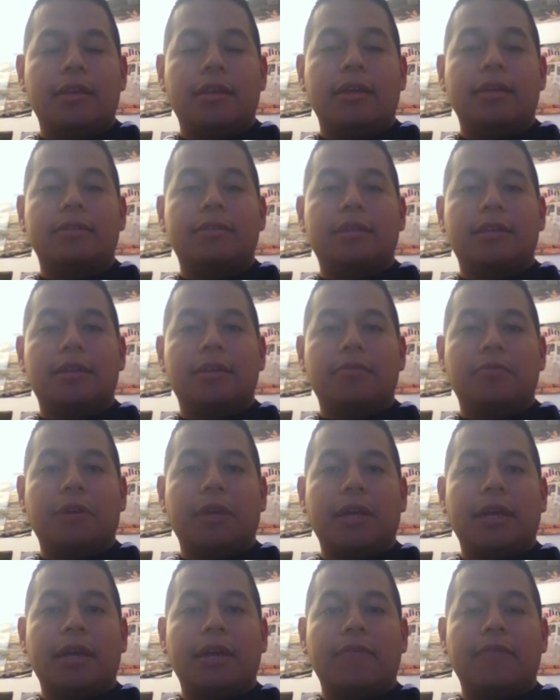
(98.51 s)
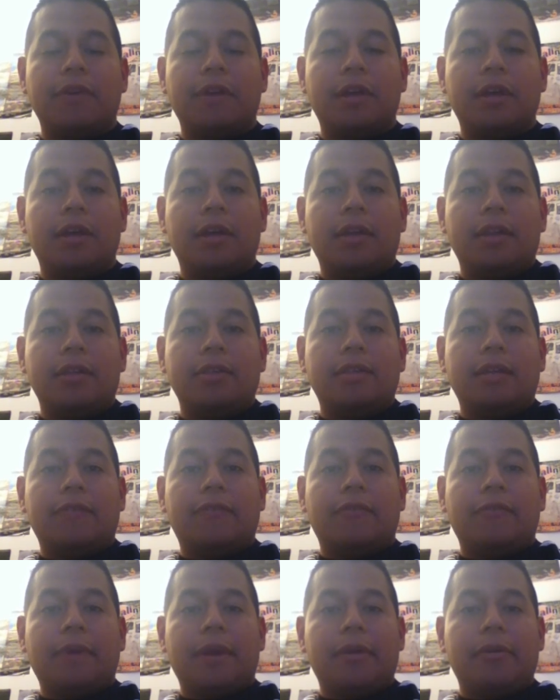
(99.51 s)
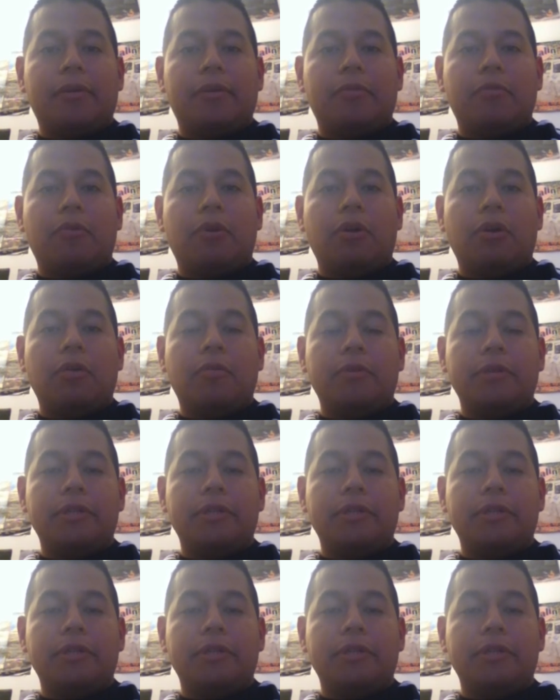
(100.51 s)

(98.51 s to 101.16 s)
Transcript: thanks to him, we have the safer barrier wall,